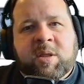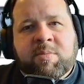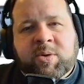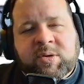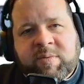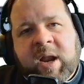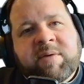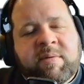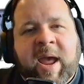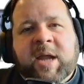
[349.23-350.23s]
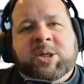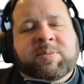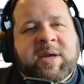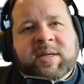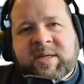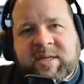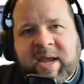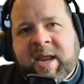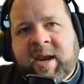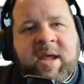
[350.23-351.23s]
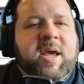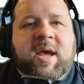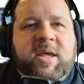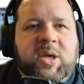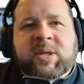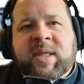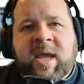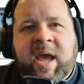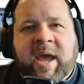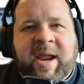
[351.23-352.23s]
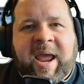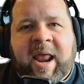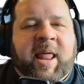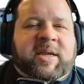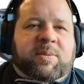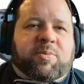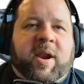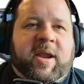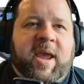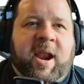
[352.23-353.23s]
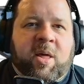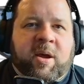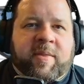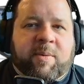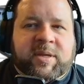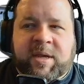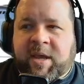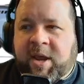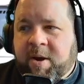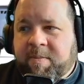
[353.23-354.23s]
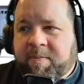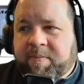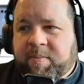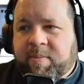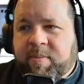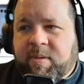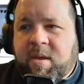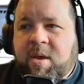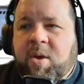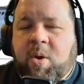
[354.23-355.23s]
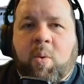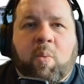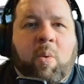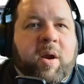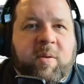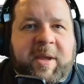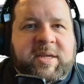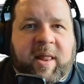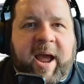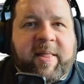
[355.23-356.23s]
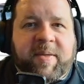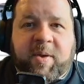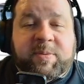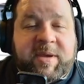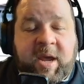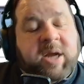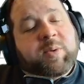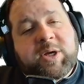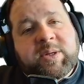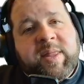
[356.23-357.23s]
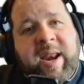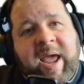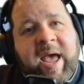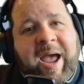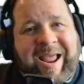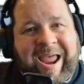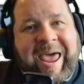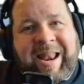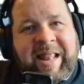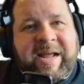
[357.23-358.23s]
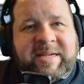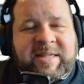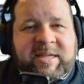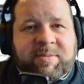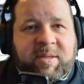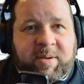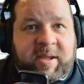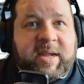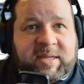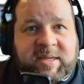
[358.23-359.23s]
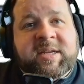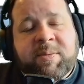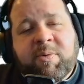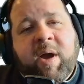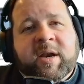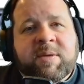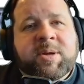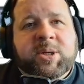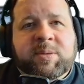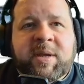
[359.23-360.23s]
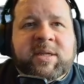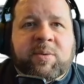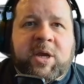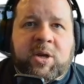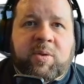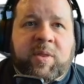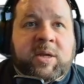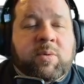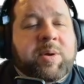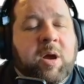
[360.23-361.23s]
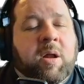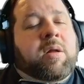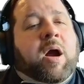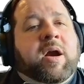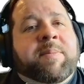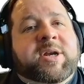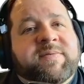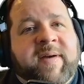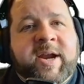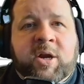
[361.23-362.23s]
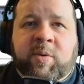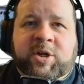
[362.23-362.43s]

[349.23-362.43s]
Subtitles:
the most relevant matches, because it is, again, using the AI to analyze the product catalog that we're seeing here. One other piece I'll highlight, though, is because we're using that AI to analyze the existing product images, means that we can do things what we call our image finder, which